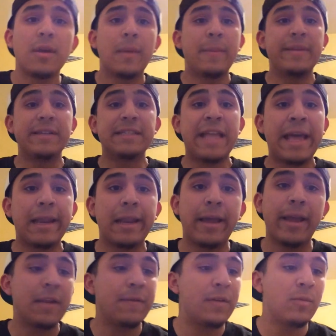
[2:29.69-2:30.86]
Maybe stat
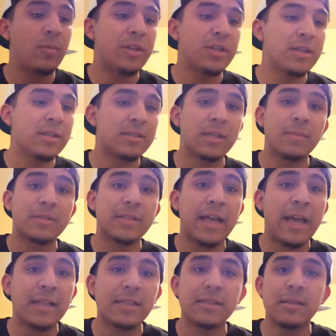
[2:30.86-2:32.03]
line, if he reaches some
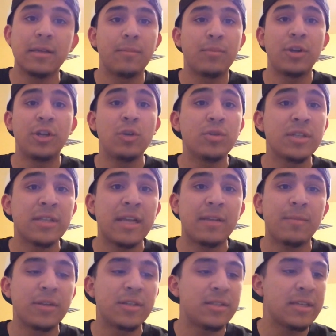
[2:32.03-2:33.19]
stats and produces as
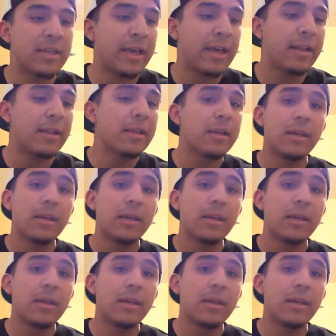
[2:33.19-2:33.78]
much as he can,